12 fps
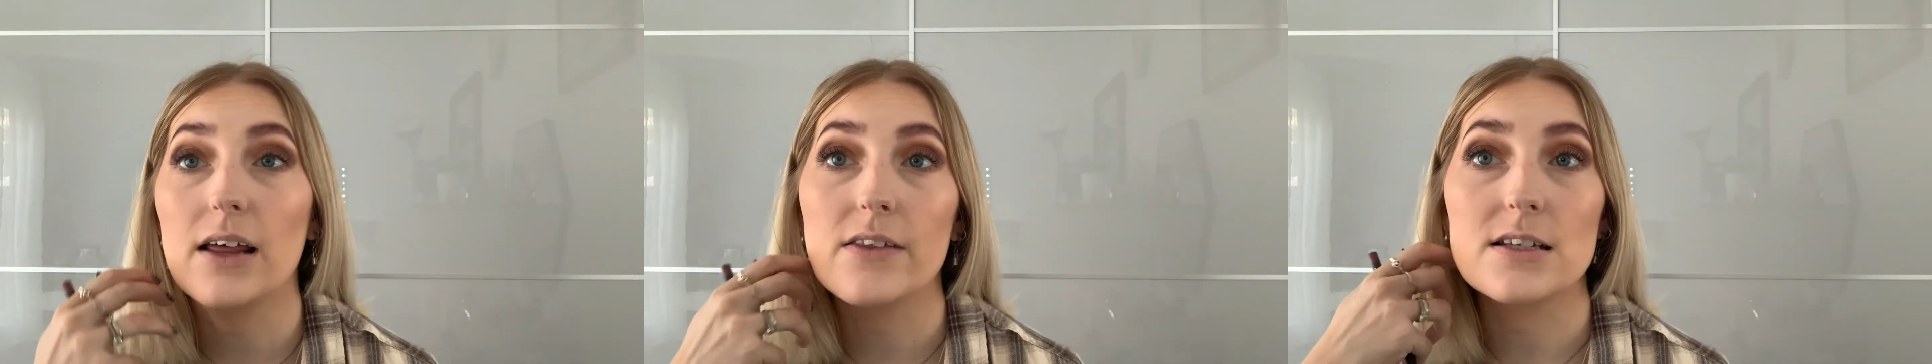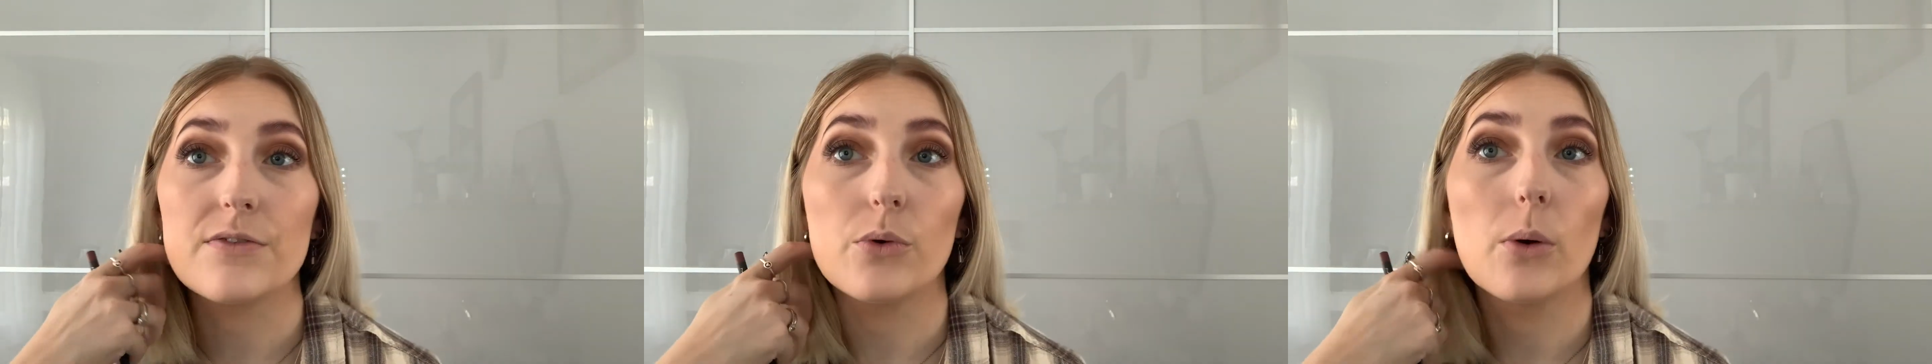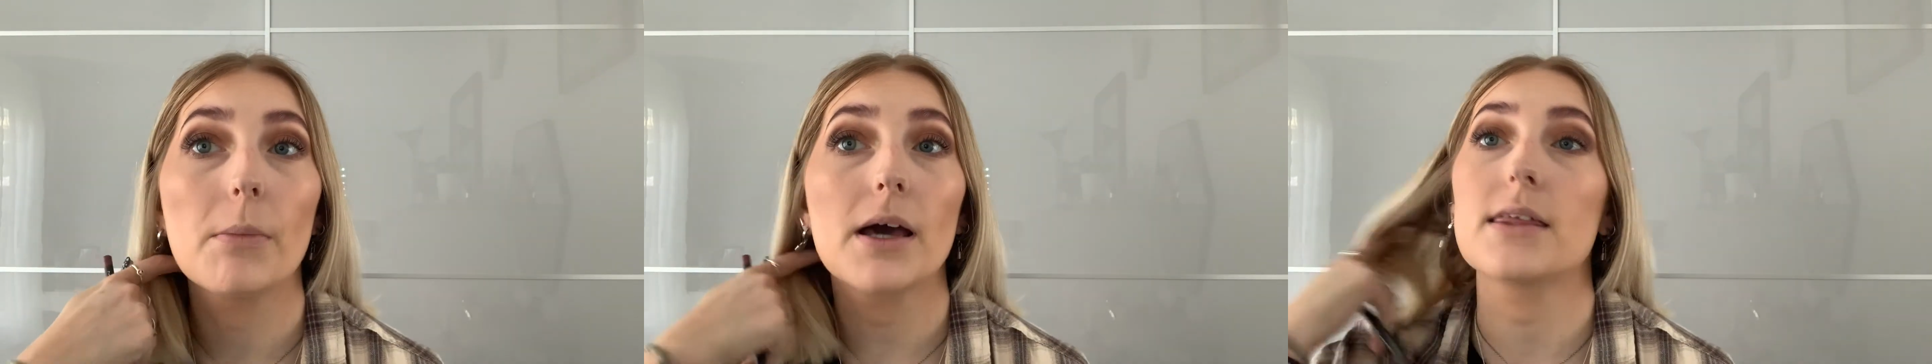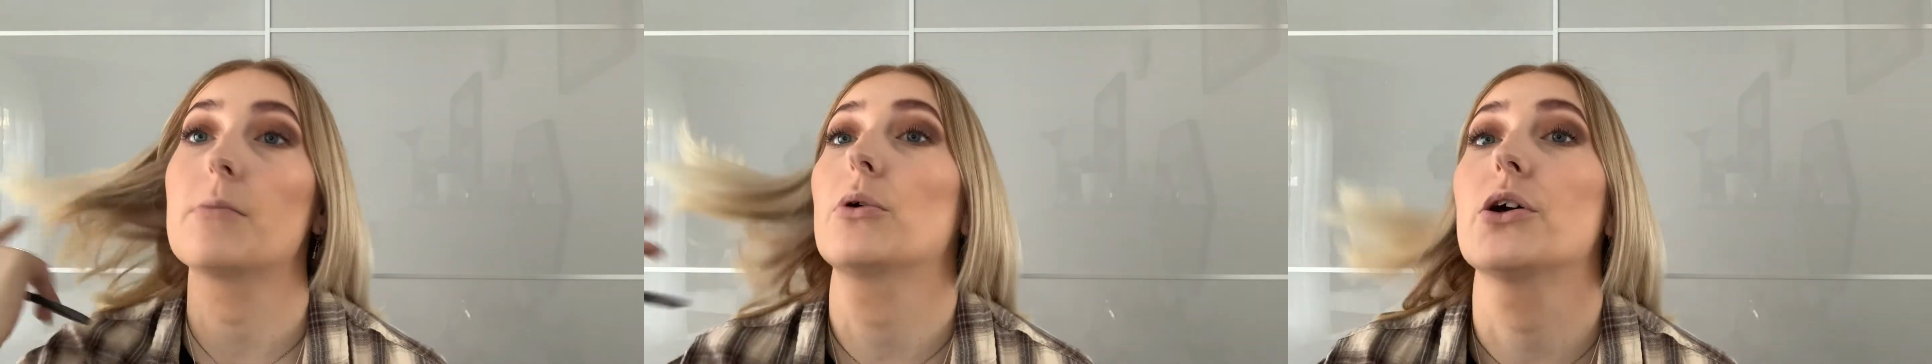this if you want, but I
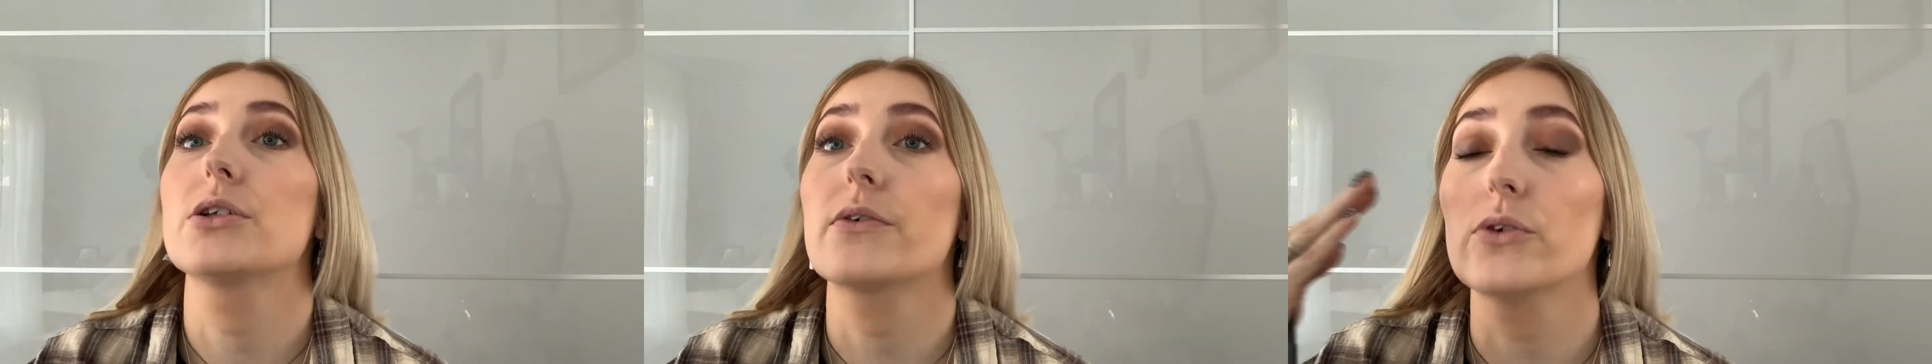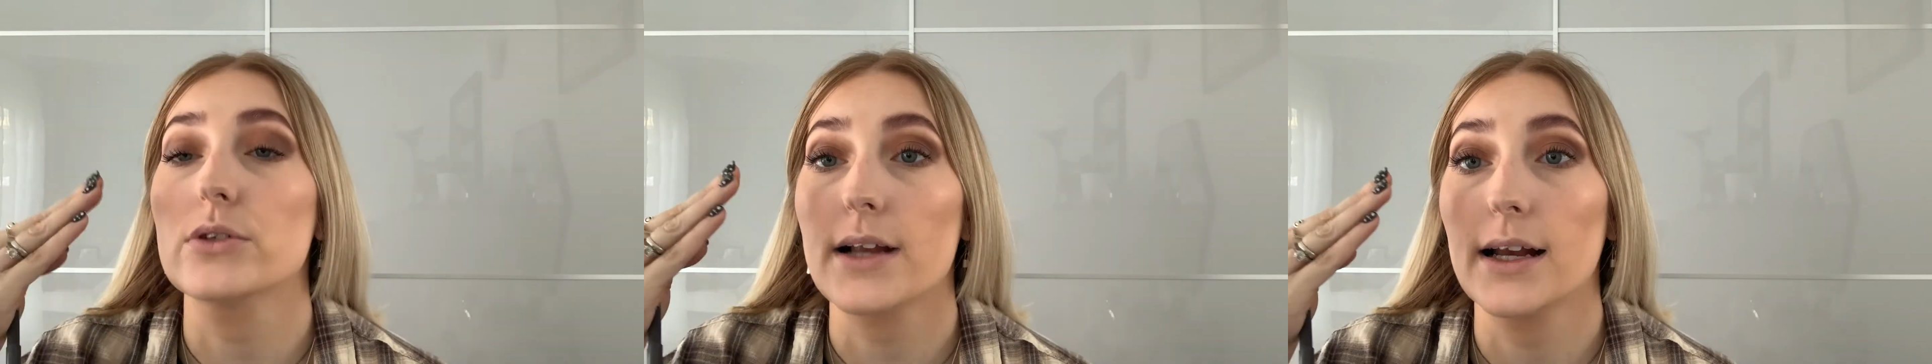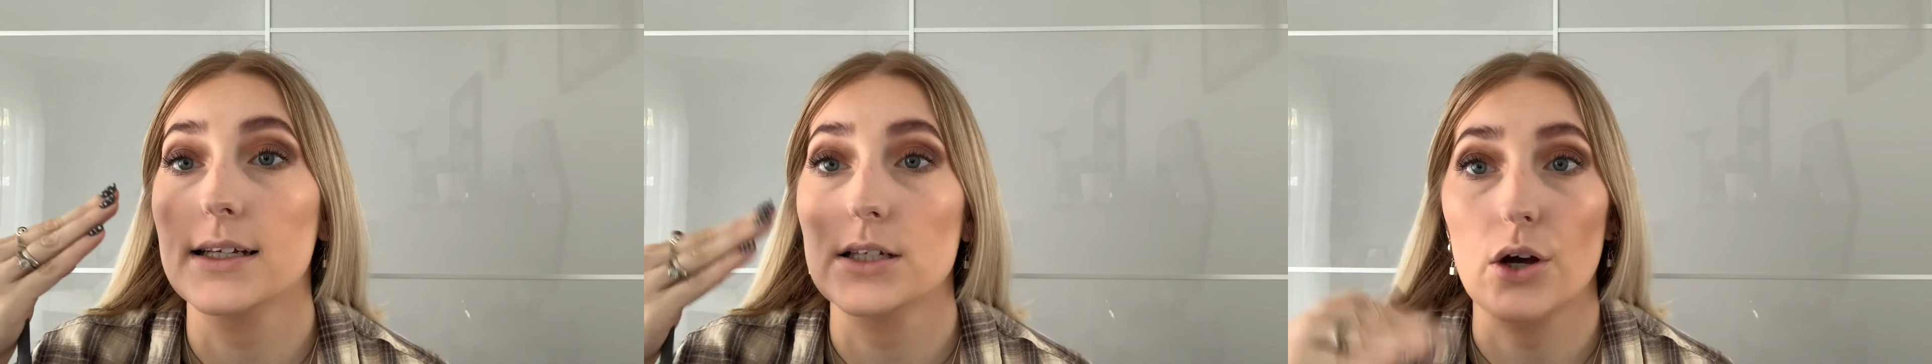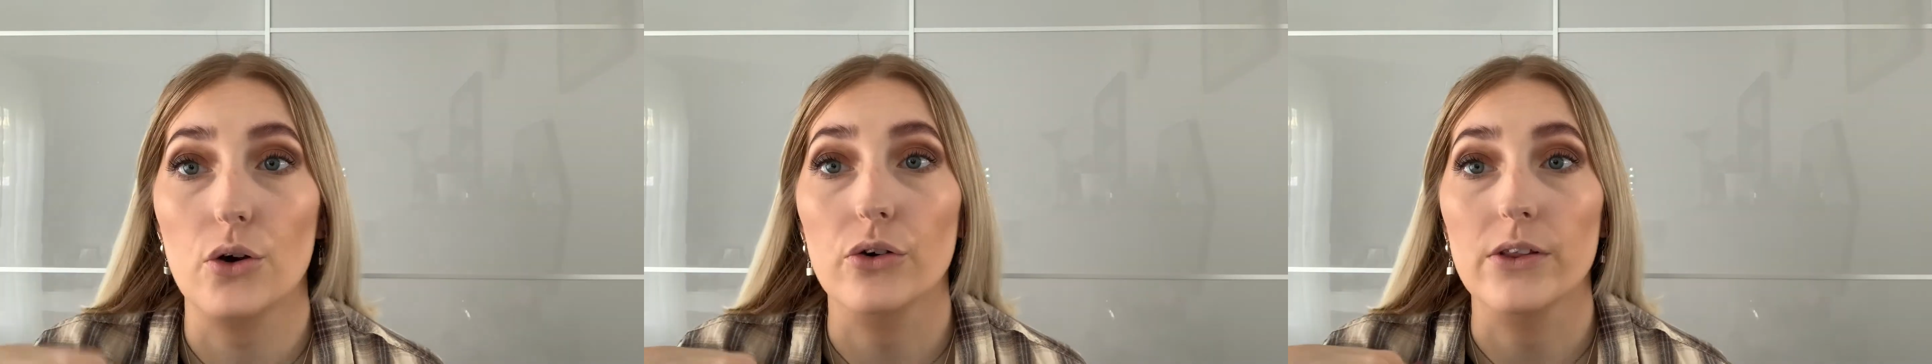think because I've gone slightly
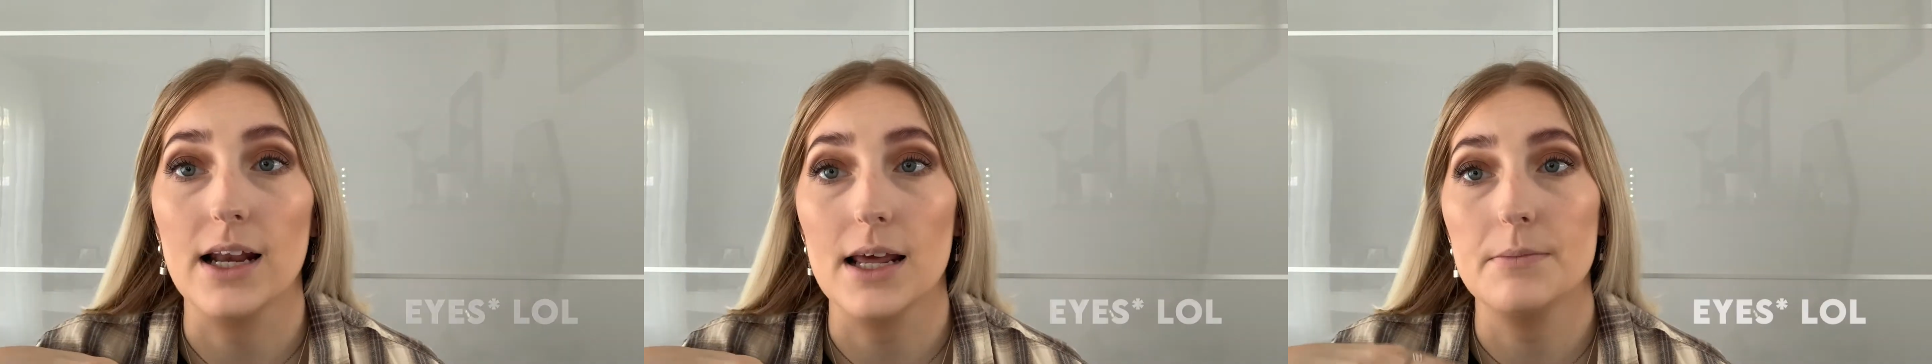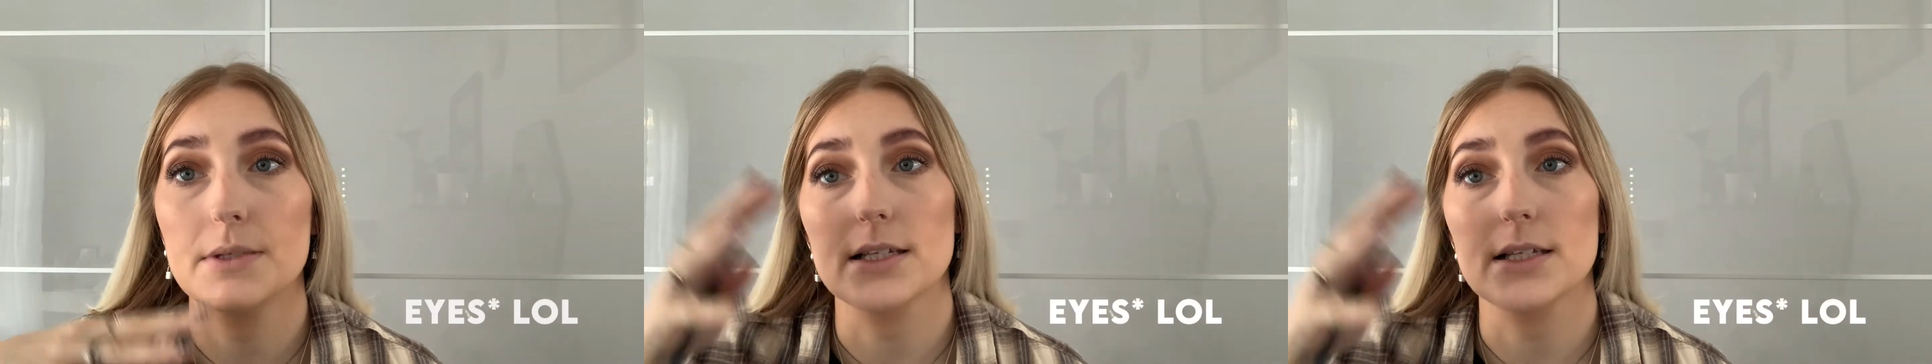darker on the lips,